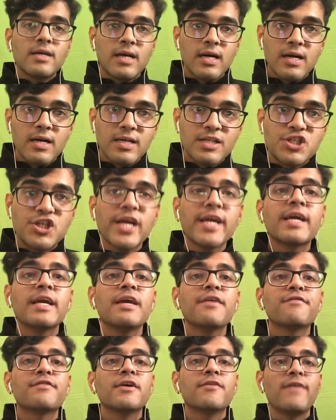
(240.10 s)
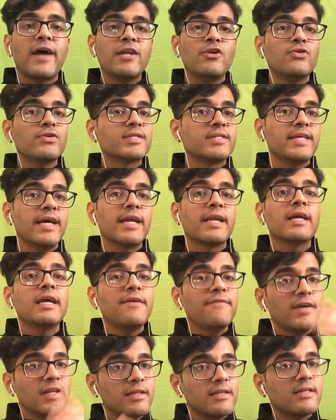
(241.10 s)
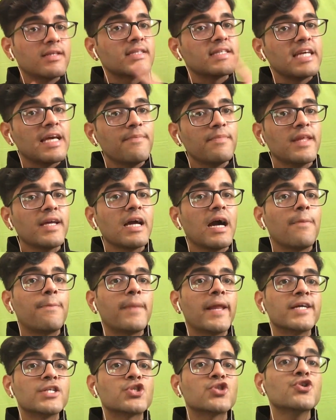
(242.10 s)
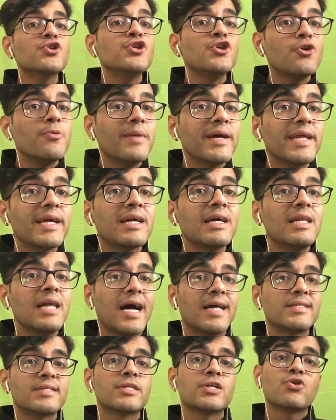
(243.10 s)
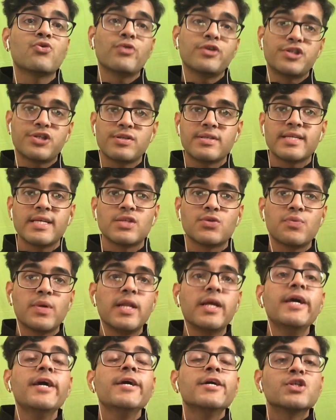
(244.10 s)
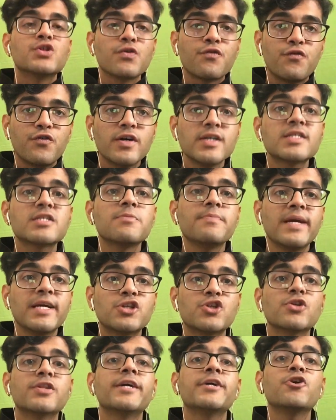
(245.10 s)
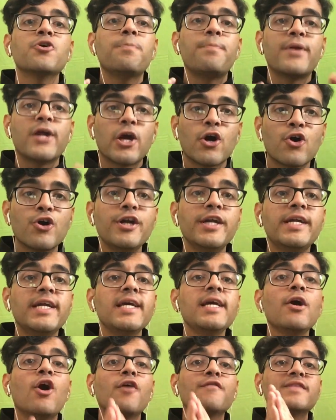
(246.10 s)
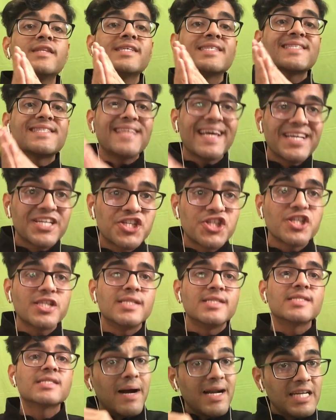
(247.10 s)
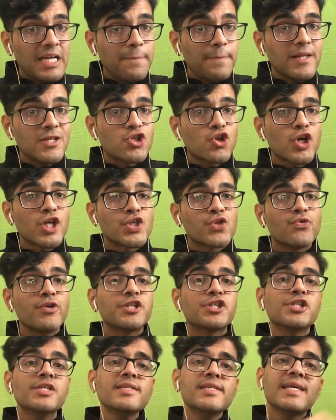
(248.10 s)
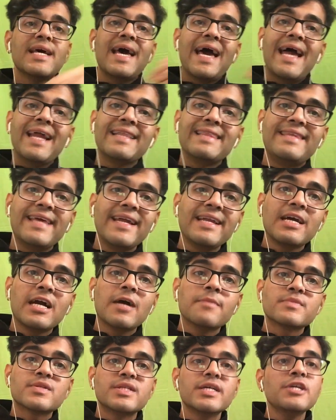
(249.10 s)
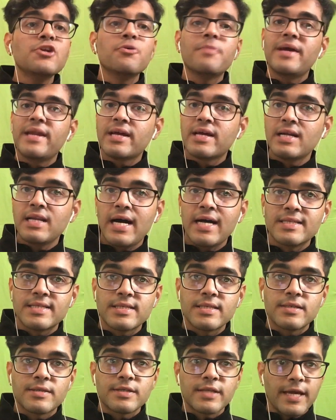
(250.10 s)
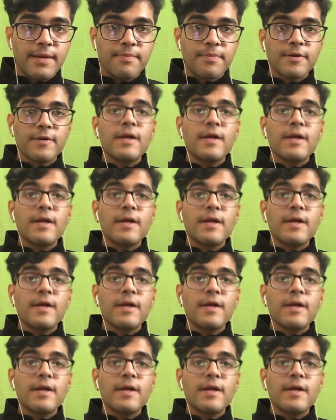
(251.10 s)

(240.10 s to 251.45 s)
uh, check if the value is there. Even the same thing applies to numerical answer questions as well. So first make sure that your priority of the sections, multiple choice questions and then comes the numerical answer type.